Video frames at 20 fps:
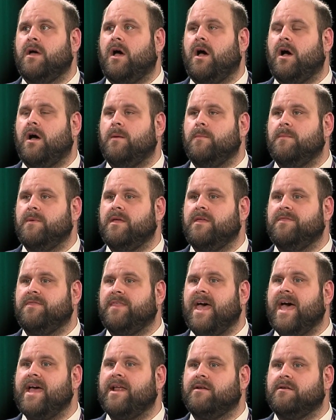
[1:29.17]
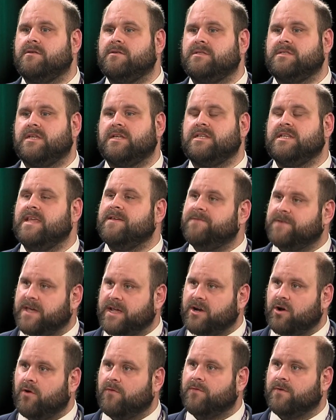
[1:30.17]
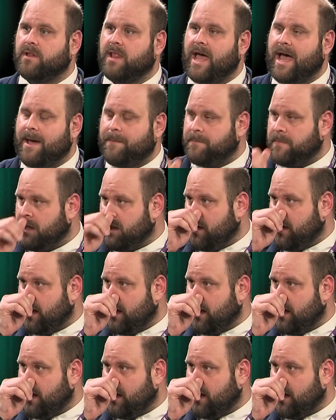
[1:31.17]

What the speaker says: And that significant overlap